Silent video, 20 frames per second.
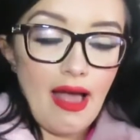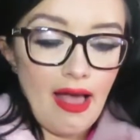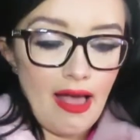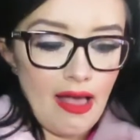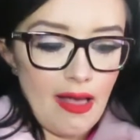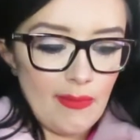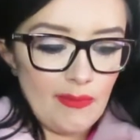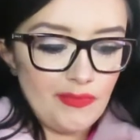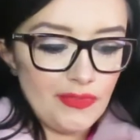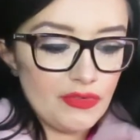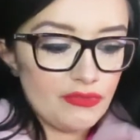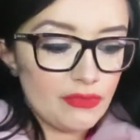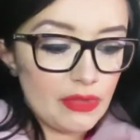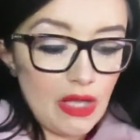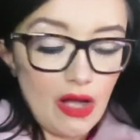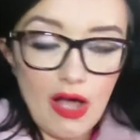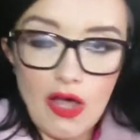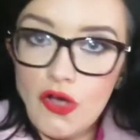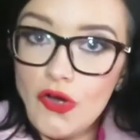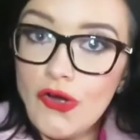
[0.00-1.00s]
I
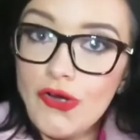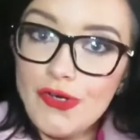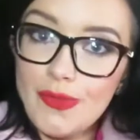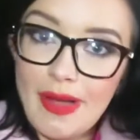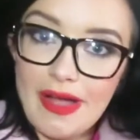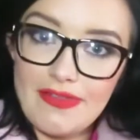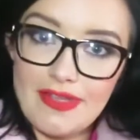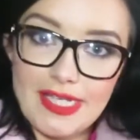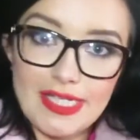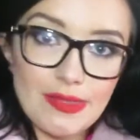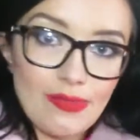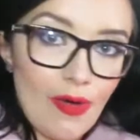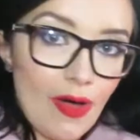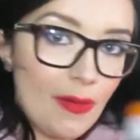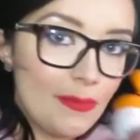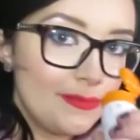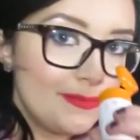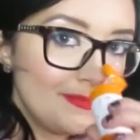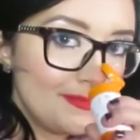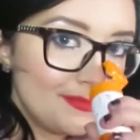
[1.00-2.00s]
heard about this
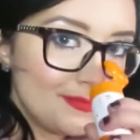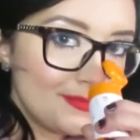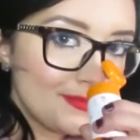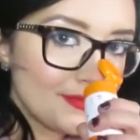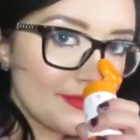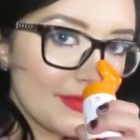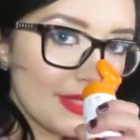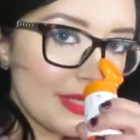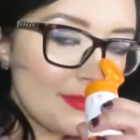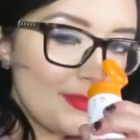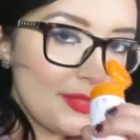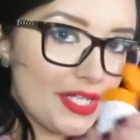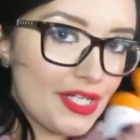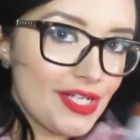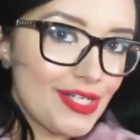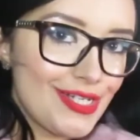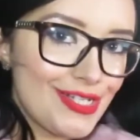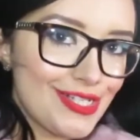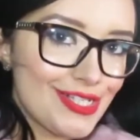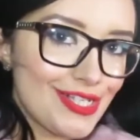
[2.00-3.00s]
one
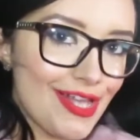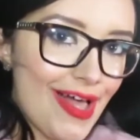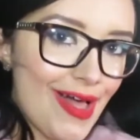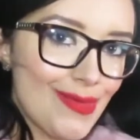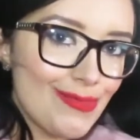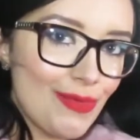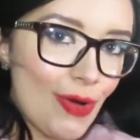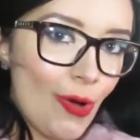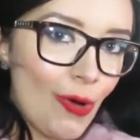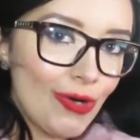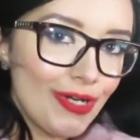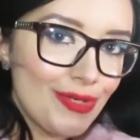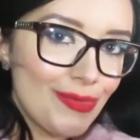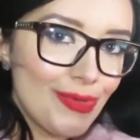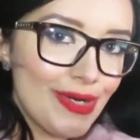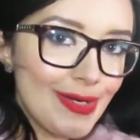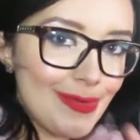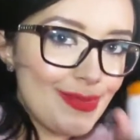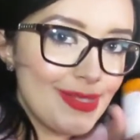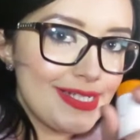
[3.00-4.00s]
because Holly
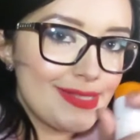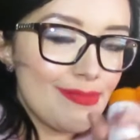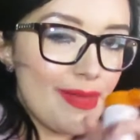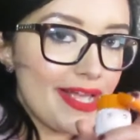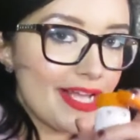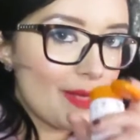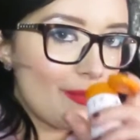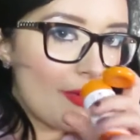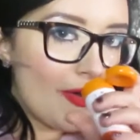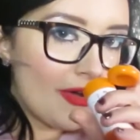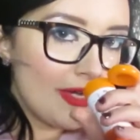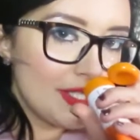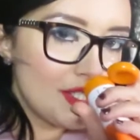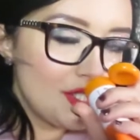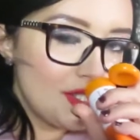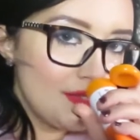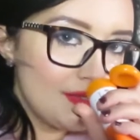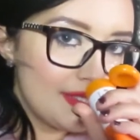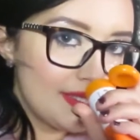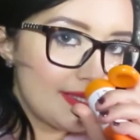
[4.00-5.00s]
Willoughby's makeup
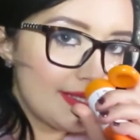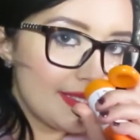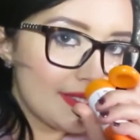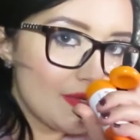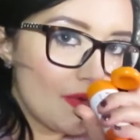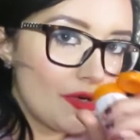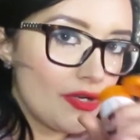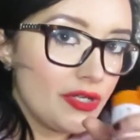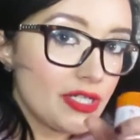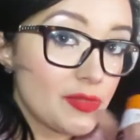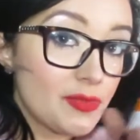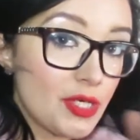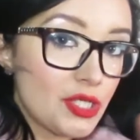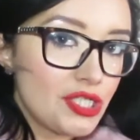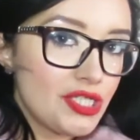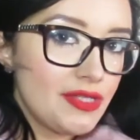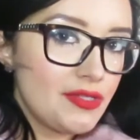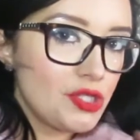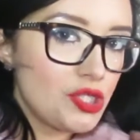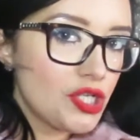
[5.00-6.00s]
artist uses this on her,
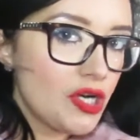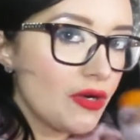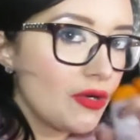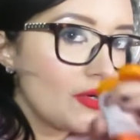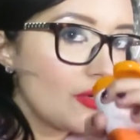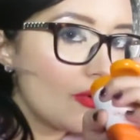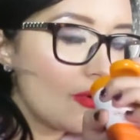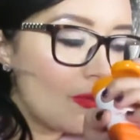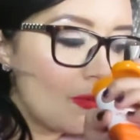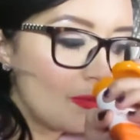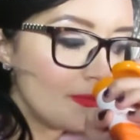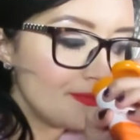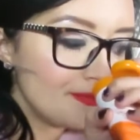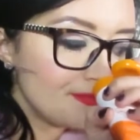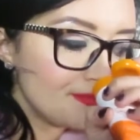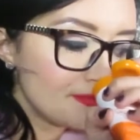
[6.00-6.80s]
especially in the jungle.